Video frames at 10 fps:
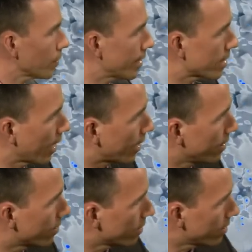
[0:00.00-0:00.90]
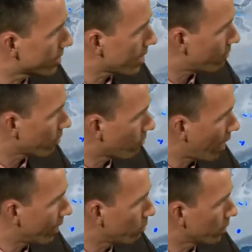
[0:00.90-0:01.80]
it's likely that this heavy
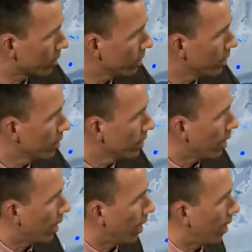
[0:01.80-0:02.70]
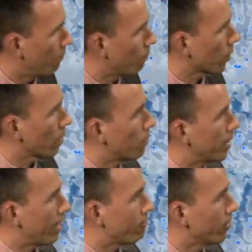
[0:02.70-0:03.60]
rain will um, be
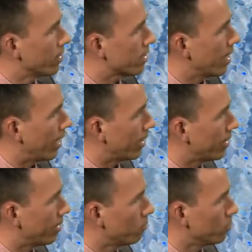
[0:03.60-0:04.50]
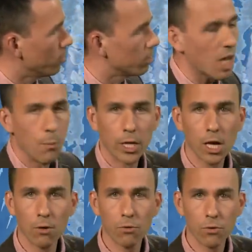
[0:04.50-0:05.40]
there first thing and it will come and
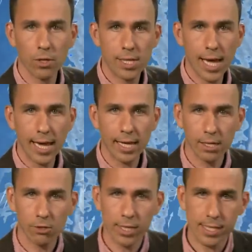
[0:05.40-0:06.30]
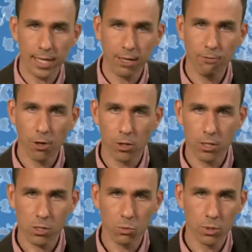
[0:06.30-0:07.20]
go through the day, increasingly
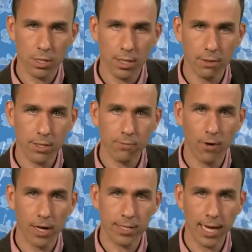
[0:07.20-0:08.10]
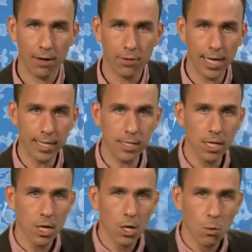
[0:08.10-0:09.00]
focused towards the far southeast,
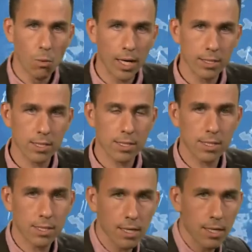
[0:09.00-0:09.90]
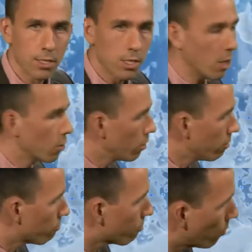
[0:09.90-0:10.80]
whilst a zone
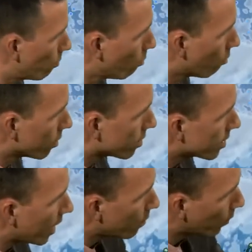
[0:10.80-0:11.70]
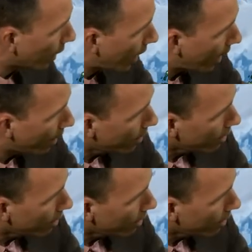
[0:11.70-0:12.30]
of more unstable air